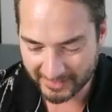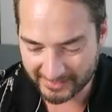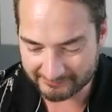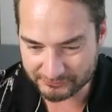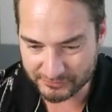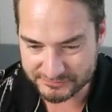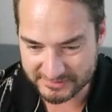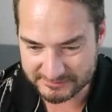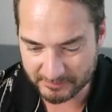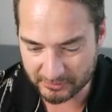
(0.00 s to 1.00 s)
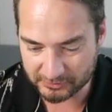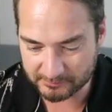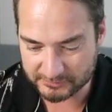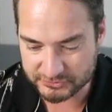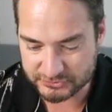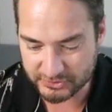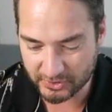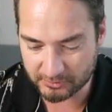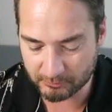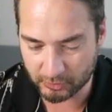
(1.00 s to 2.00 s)
I have used this Pokemon
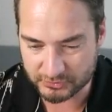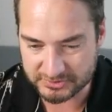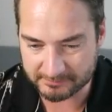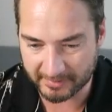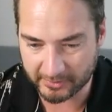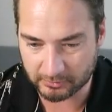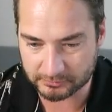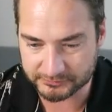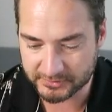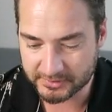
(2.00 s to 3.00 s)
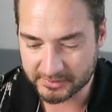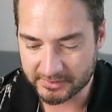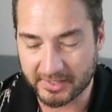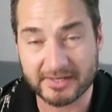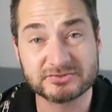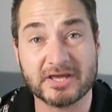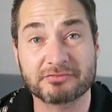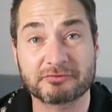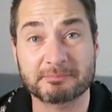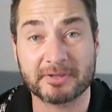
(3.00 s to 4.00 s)
so much in my old
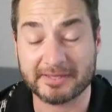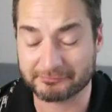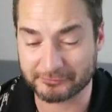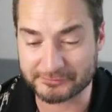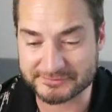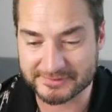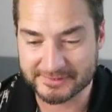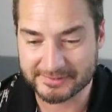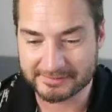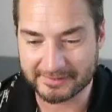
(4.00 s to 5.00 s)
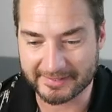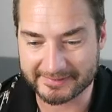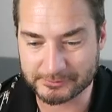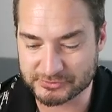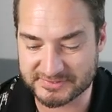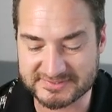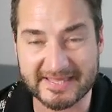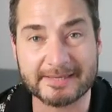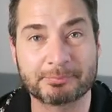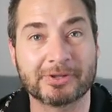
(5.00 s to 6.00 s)
Gen 3 playthroughs. Like, it was just a
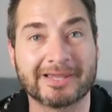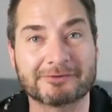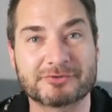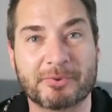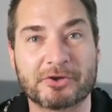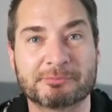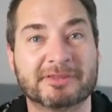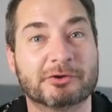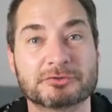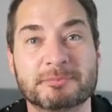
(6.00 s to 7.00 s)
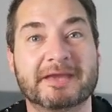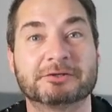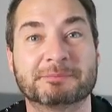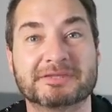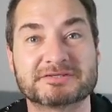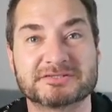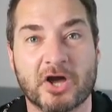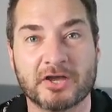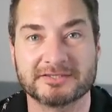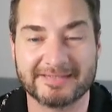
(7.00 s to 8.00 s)
staple electric Pokemon that you always picked up near the
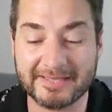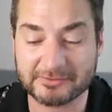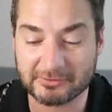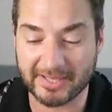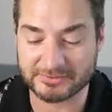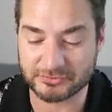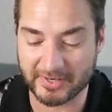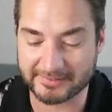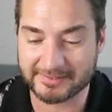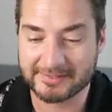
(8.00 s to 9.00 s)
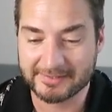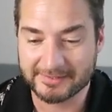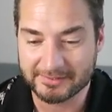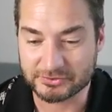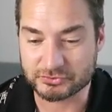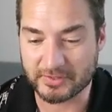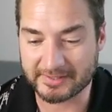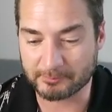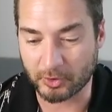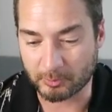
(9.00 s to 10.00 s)
start. You'd get your Electrike, you'd
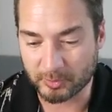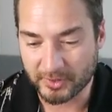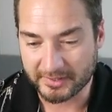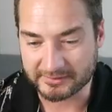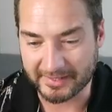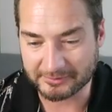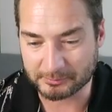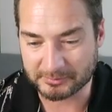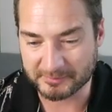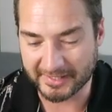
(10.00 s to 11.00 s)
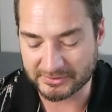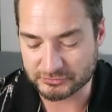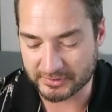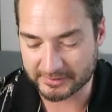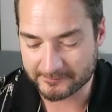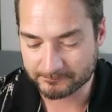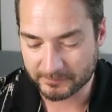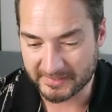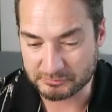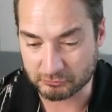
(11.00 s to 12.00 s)
train him up, you'd end up with Manectric.
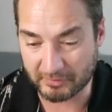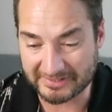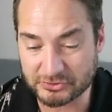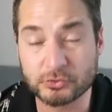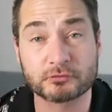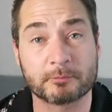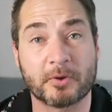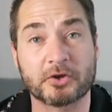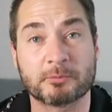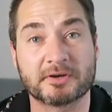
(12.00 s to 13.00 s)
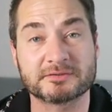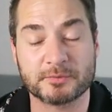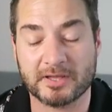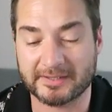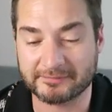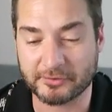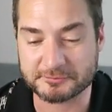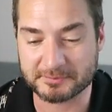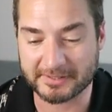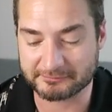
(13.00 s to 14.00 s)
He was a really useful Pokemon as well in
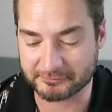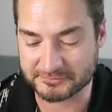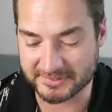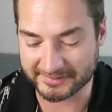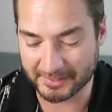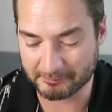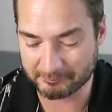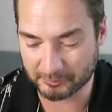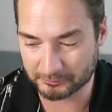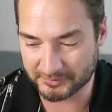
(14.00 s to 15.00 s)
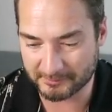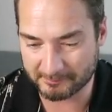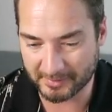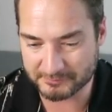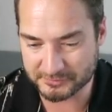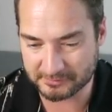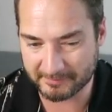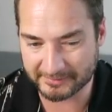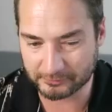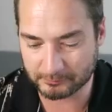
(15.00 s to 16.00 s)
those playthroughs, and now we've pulled him. I'm absolutely
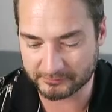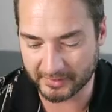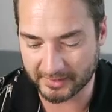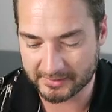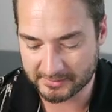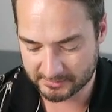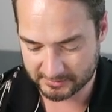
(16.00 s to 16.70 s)
made up with that.